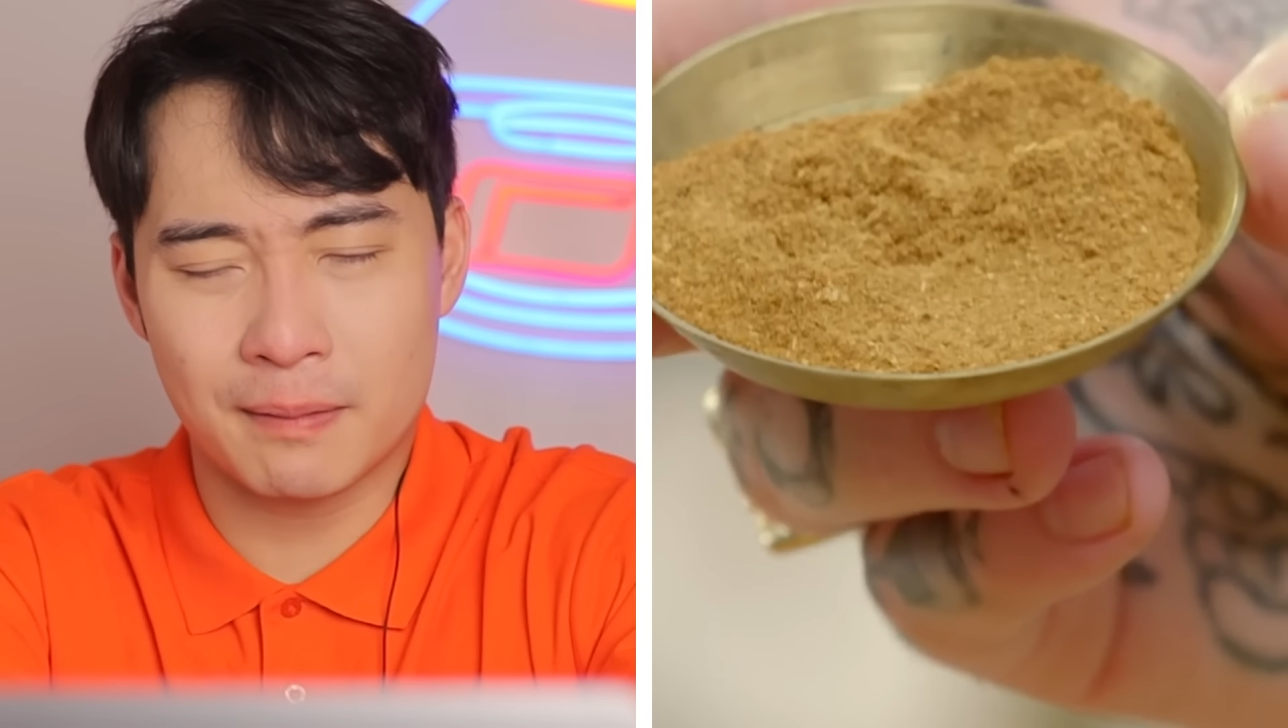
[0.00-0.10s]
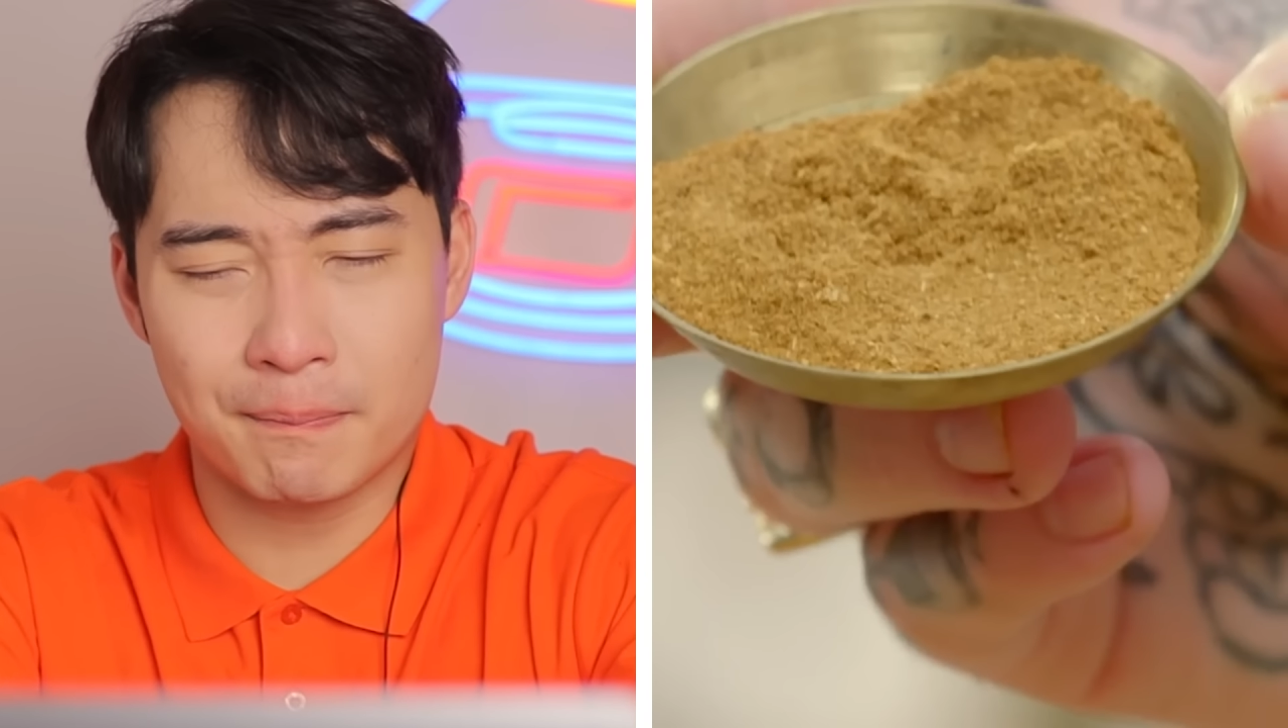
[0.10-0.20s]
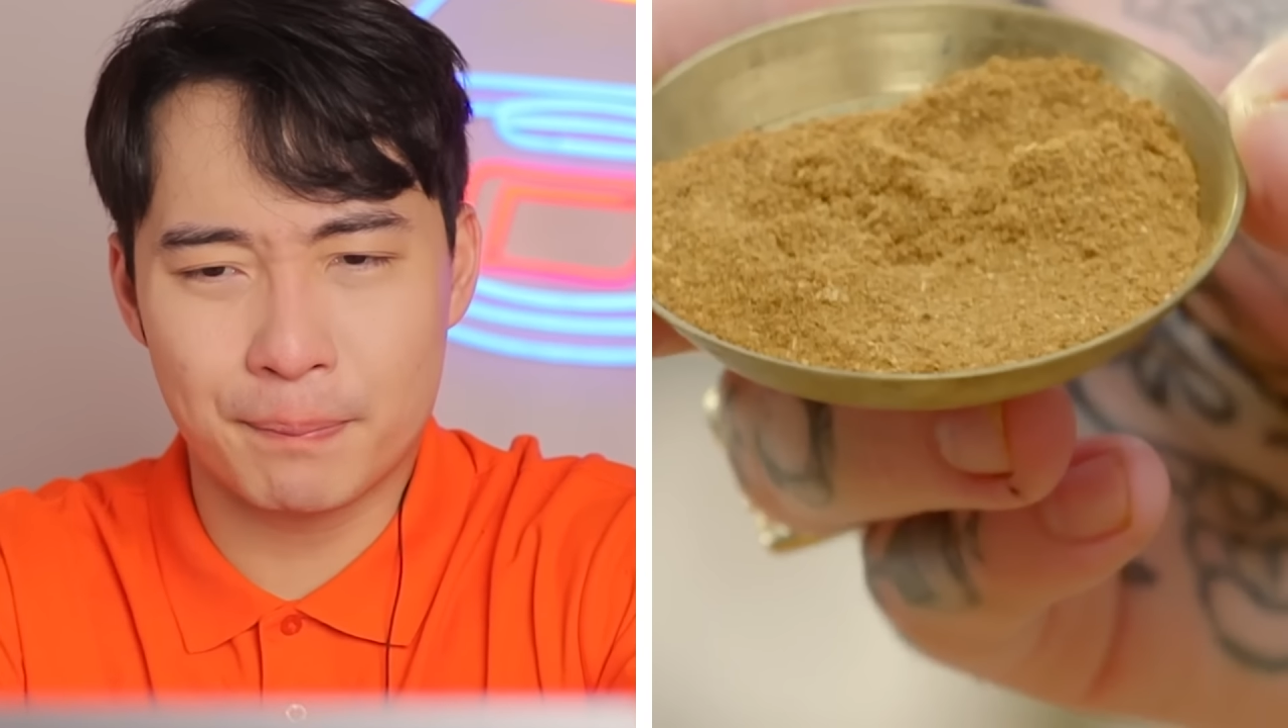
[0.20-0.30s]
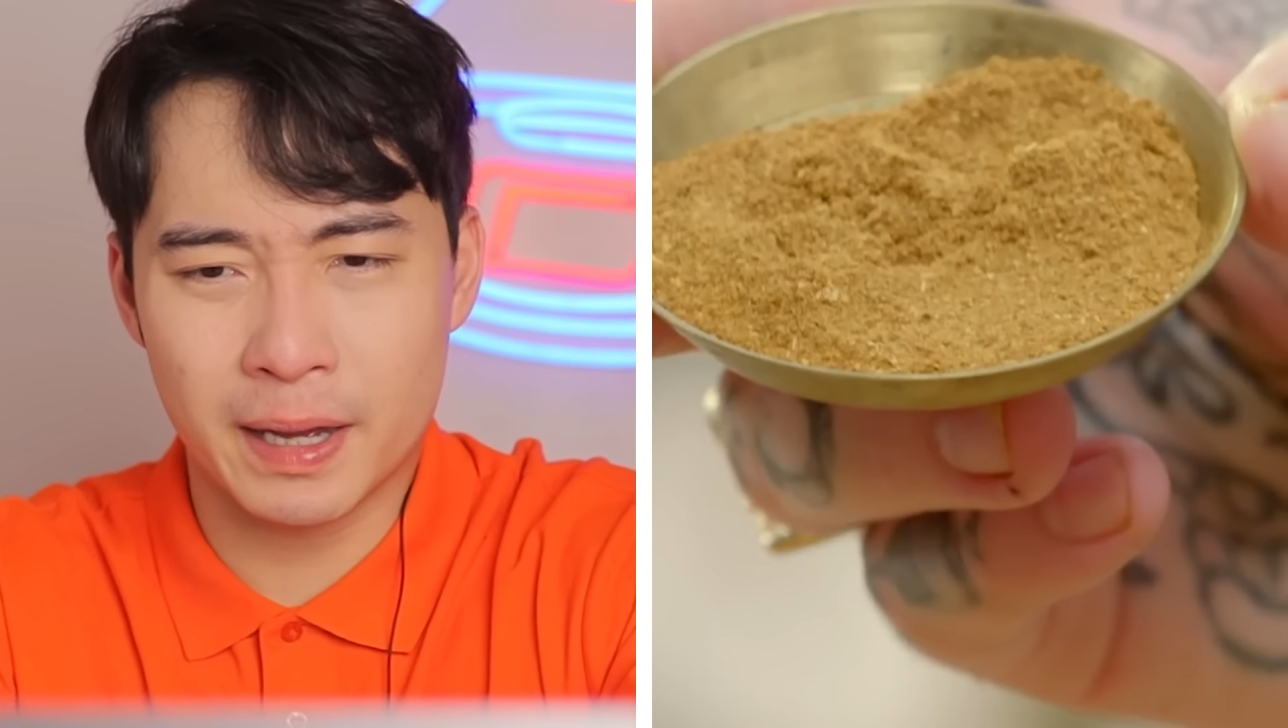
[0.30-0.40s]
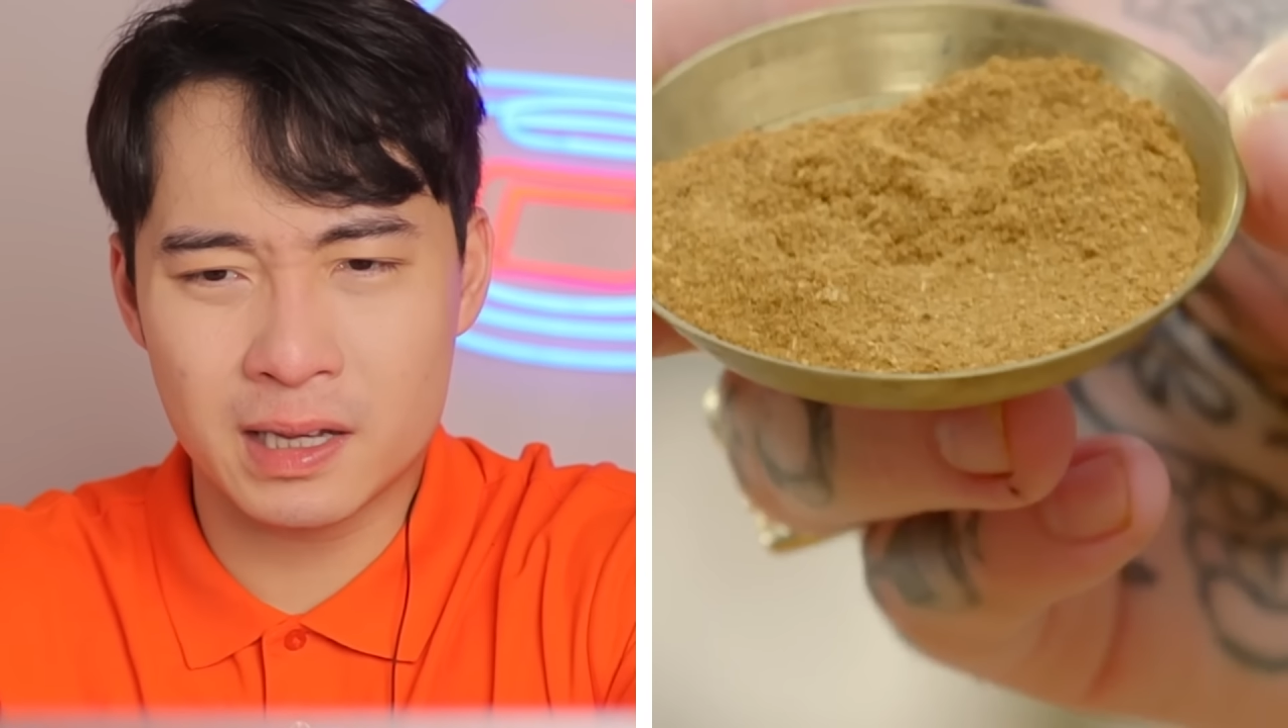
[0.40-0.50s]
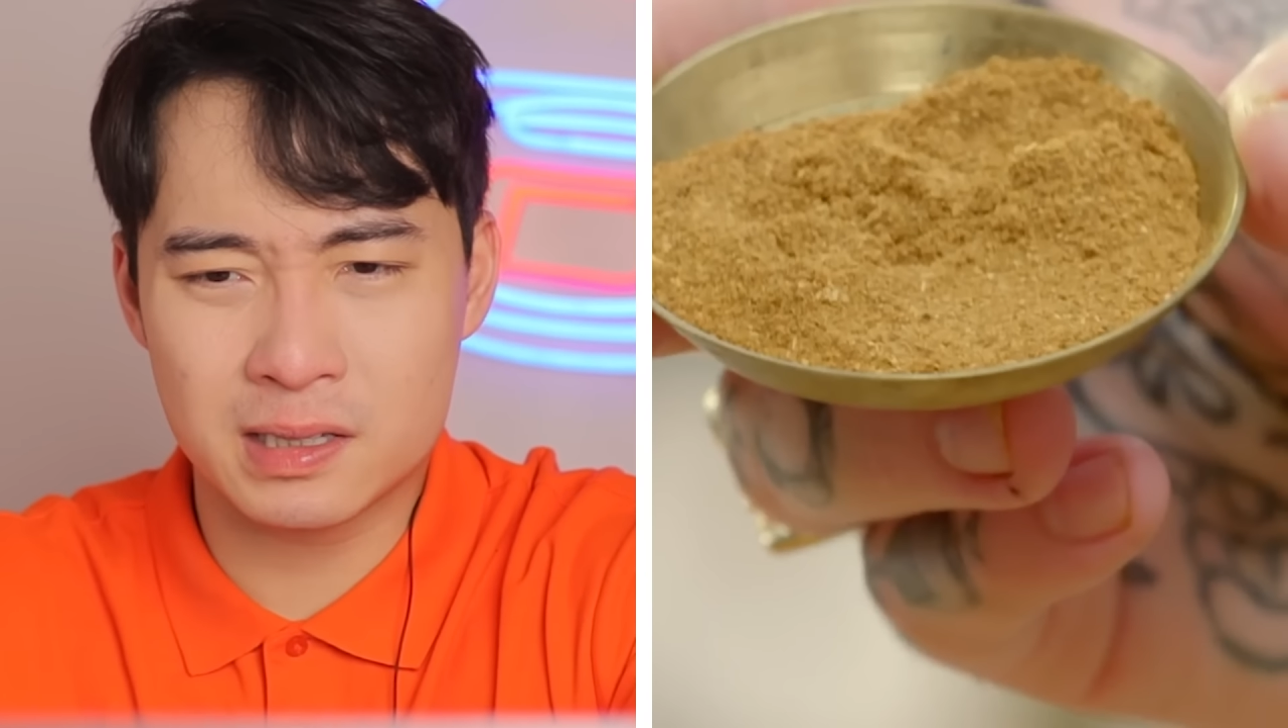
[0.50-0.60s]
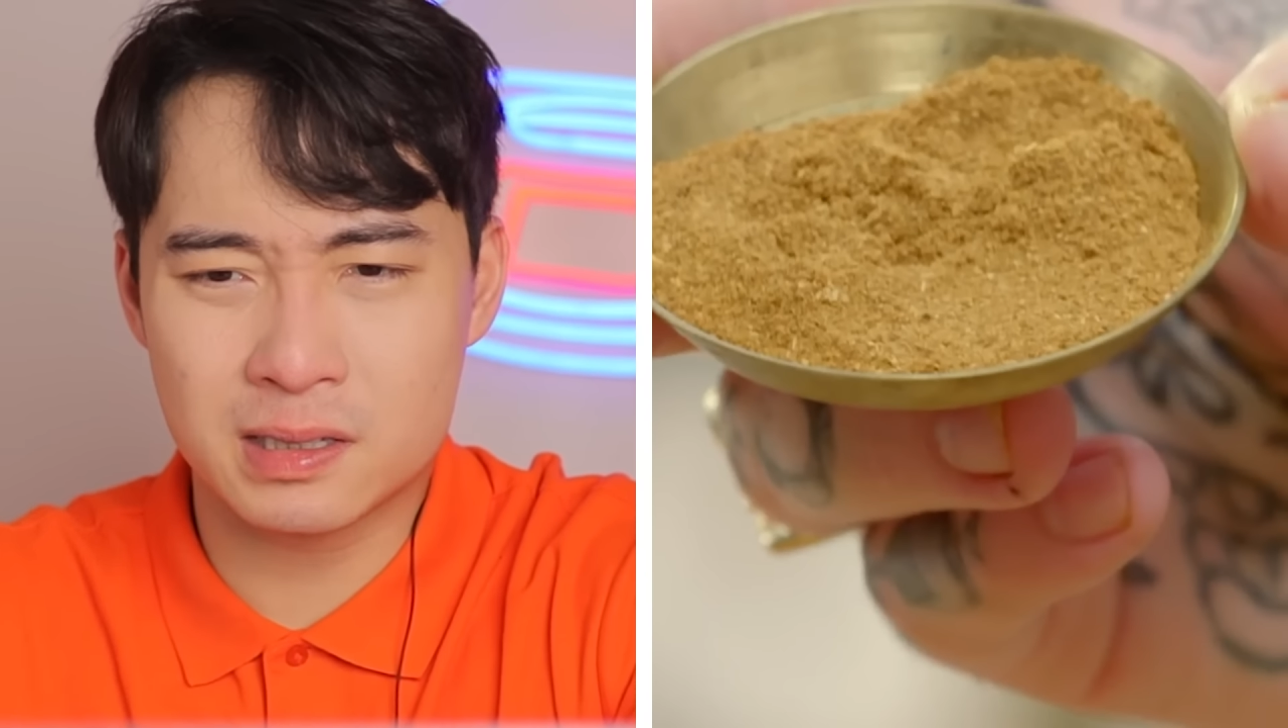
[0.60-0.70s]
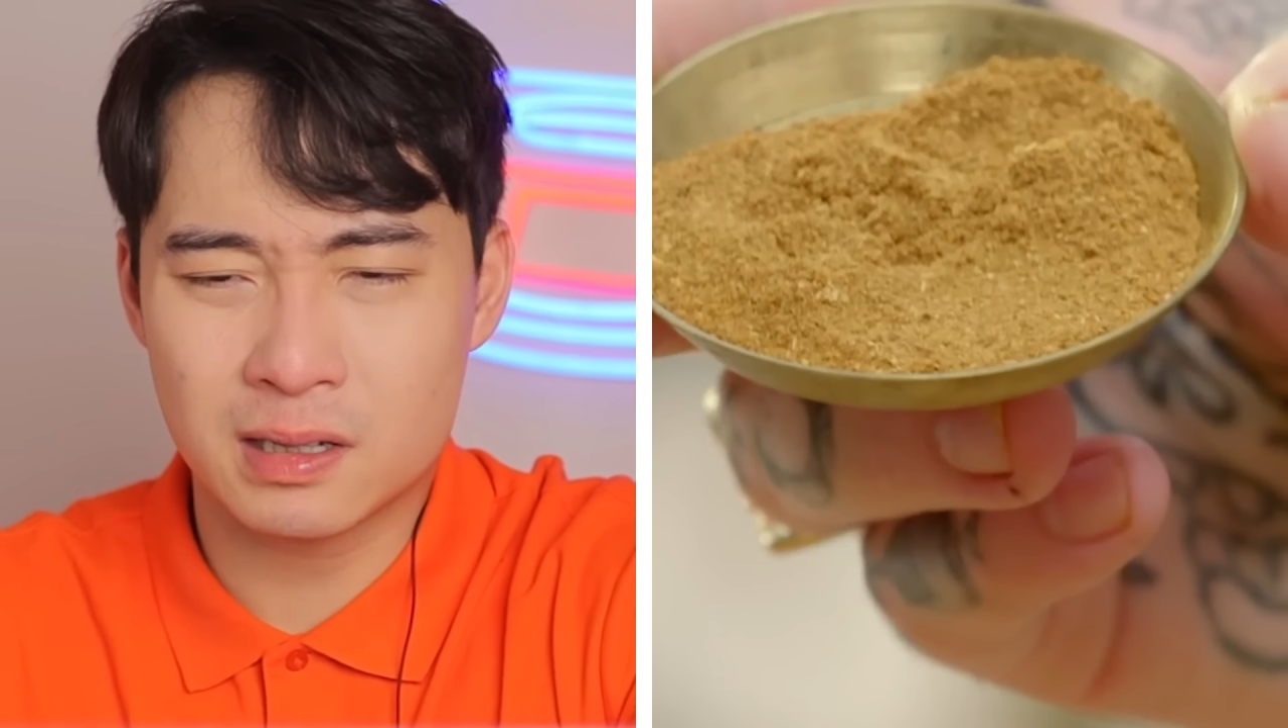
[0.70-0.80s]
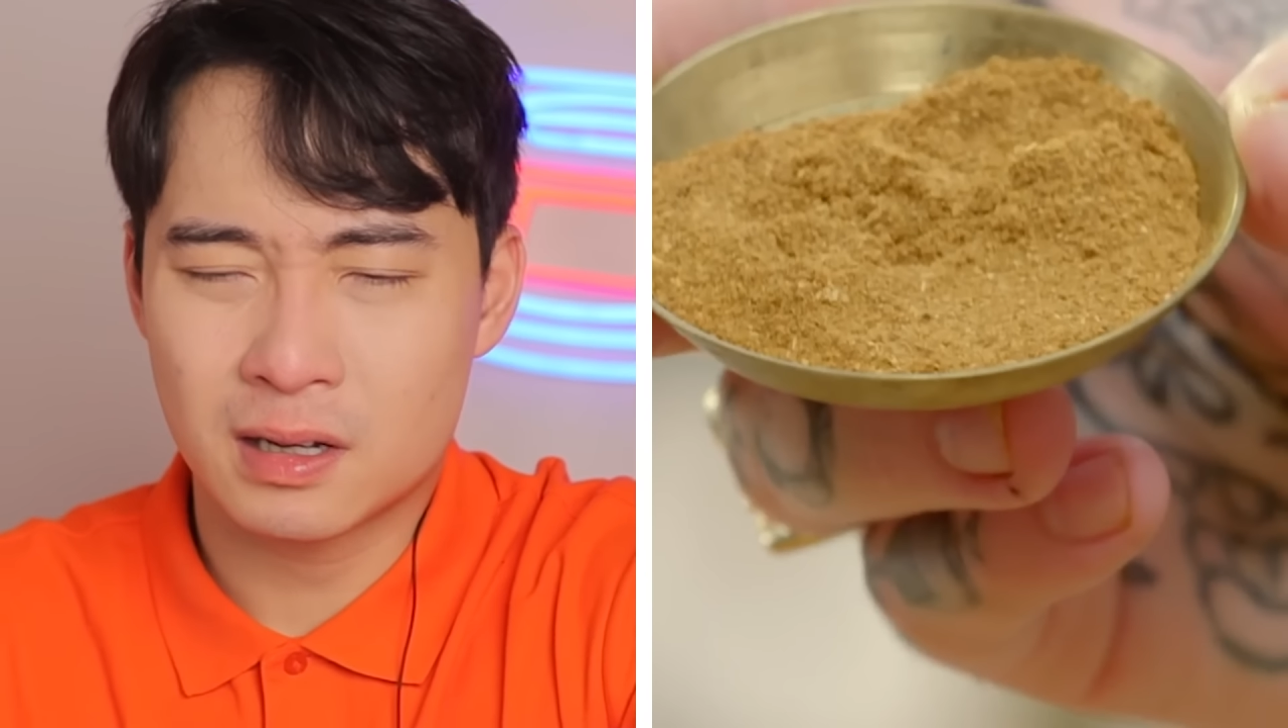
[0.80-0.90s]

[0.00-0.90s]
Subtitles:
and paste?